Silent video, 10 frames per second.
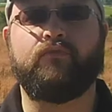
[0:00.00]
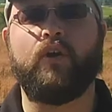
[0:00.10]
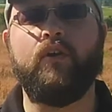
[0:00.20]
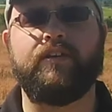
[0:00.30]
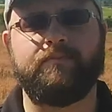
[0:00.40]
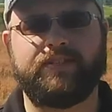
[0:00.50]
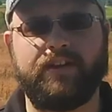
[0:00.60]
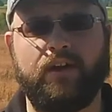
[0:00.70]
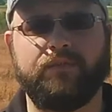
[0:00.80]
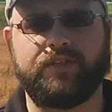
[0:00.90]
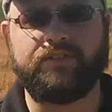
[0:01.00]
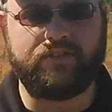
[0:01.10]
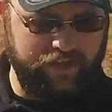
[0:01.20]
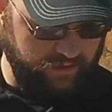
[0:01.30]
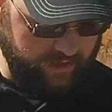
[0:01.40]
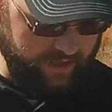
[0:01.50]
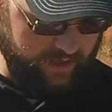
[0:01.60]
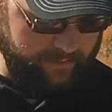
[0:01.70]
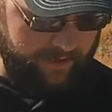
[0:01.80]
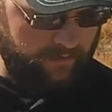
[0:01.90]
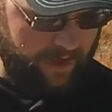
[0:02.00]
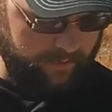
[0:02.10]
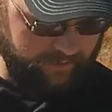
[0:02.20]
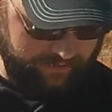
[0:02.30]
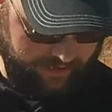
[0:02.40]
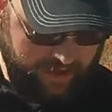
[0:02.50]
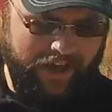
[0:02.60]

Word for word: throw themselves into these oncoming rebels.